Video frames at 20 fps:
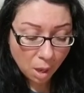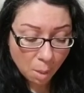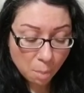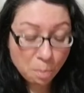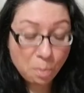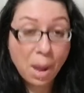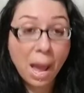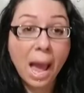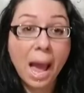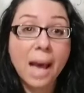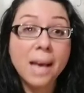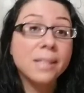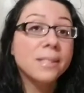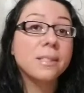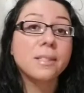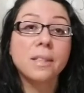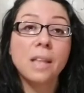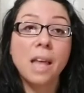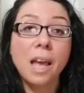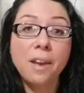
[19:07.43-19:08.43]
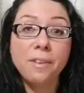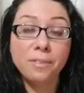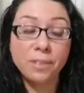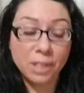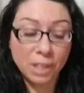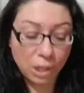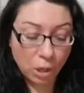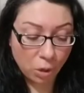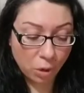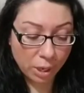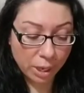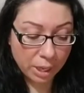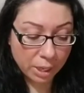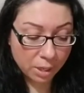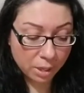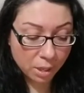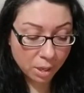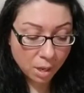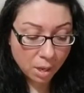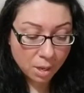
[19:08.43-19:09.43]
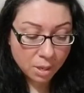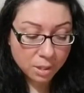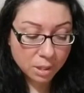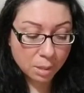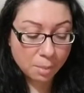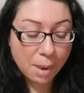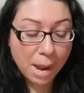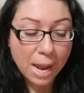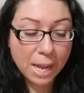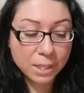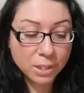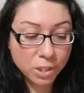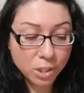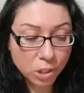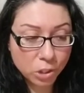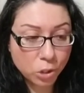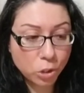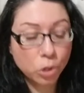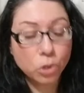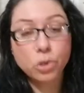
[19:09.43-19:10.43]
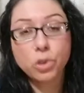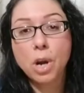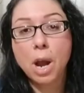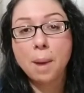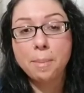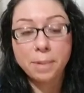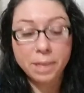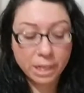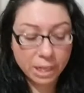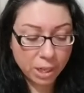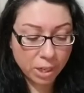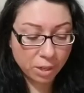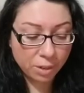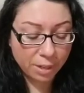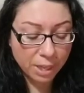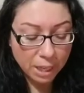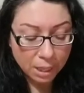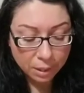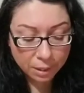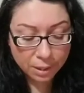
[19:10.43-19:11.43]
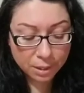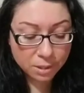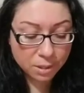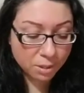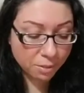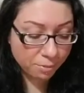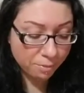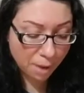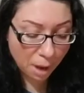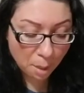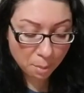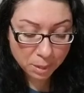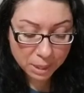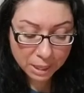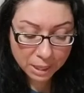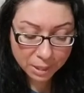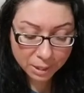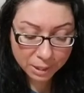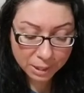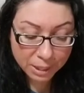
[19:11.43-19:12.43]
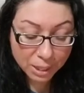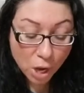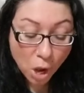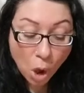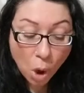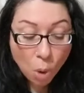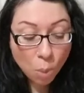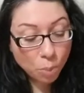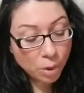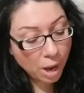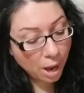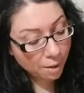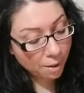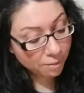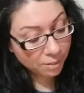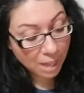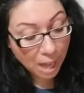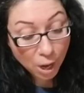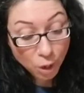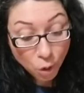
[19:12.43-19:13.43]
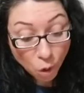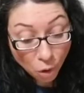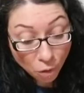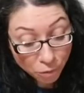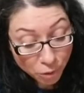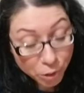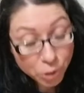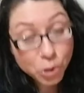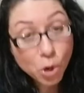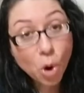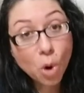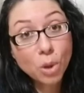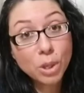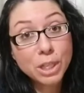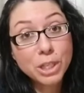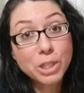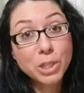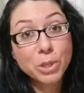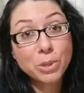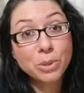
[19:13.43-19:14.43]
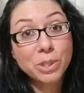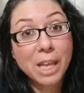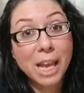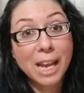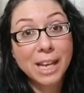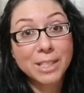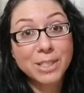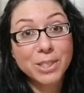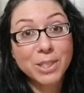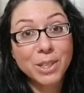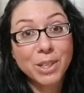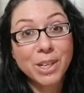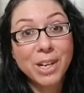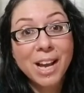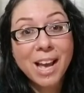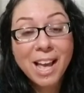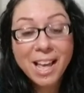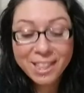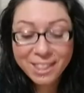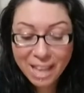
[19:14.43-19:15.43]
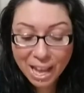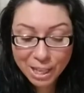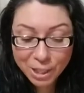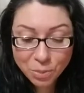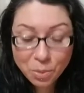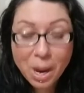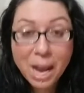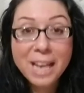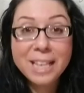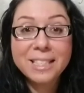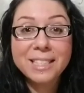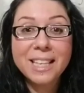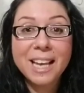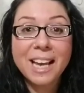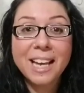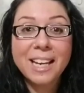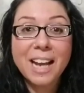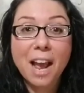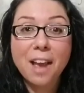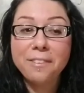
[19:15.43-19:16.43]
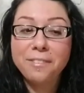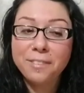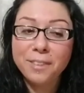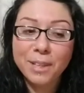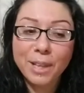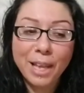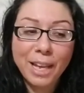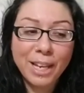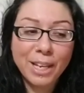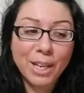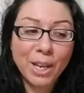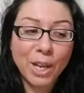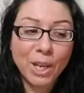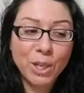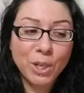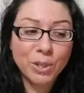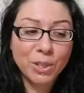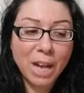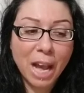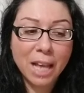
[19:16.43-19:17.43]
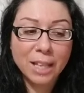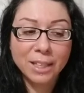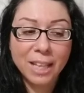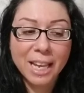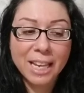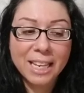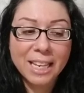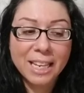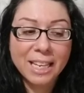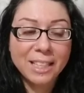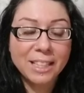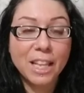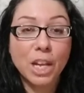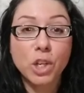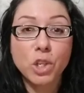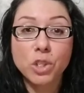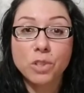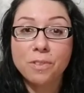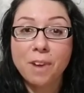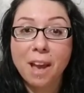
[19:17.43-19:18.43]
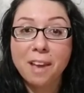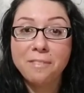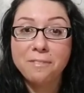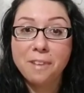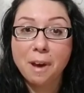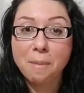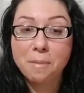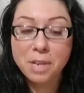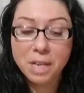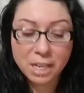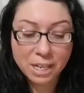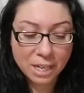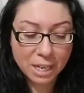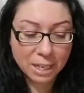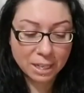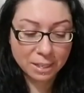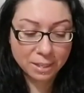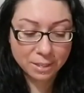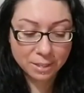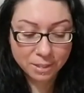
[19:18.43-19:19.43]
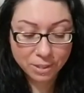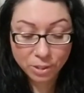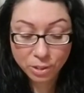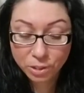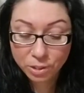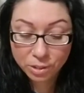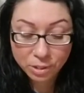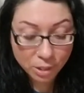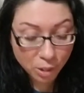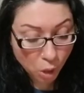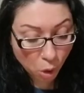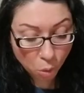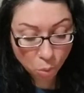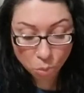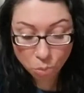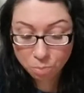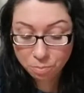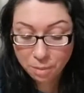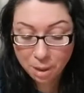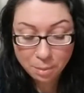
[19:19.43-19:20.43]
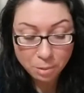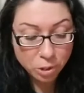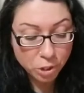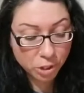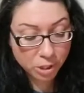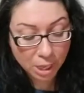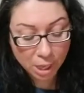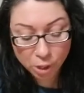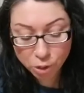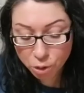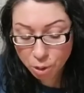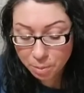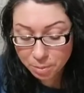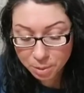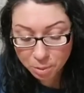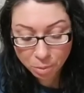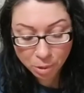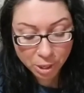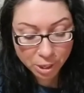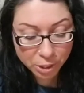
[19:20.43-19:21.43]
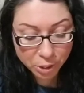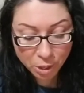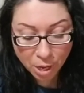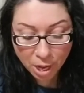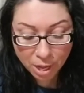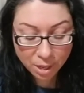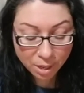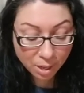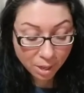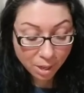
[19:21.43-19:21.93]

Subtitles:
past life clearing, some ancestral trauma healing, some family healing. We have let go of control issues, Cancer. That's why I said I feel like you're not liking that your divine feminine is, you know, maybe she's on a trip somewhere and you're not